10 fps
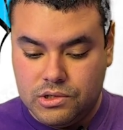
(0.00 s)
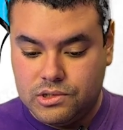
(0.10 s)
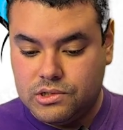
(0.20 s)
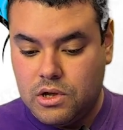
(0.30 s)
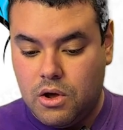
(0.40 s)

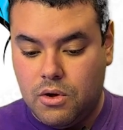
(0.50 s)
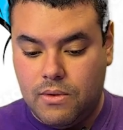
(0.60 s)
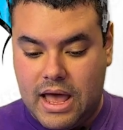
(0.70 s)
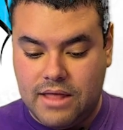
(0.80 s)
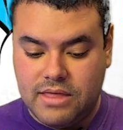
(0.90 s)

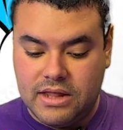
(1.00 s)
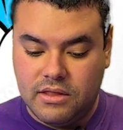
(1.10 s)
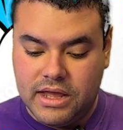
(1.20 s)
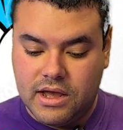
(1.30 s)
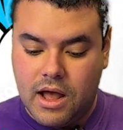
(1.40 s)
So and then
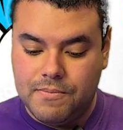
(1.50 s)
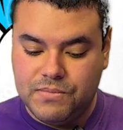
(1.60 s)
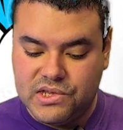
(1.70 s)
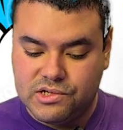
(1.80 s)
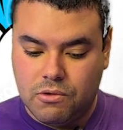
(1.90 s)
like
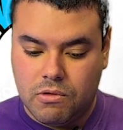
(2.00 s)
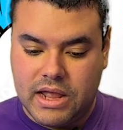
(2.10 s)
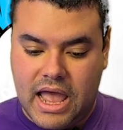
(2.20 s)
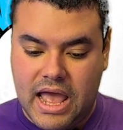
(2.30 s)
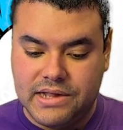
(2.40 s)
this
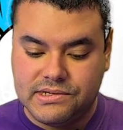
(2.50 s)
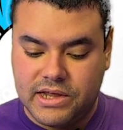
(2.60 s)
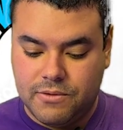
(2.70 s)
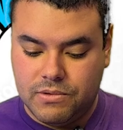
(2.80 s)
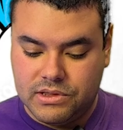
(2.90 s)
story ends
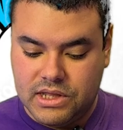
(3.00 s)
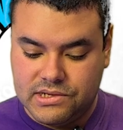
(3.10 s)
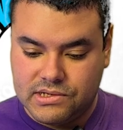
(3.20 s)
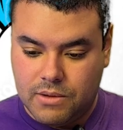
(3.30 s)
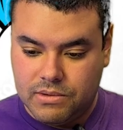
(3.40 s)
like with this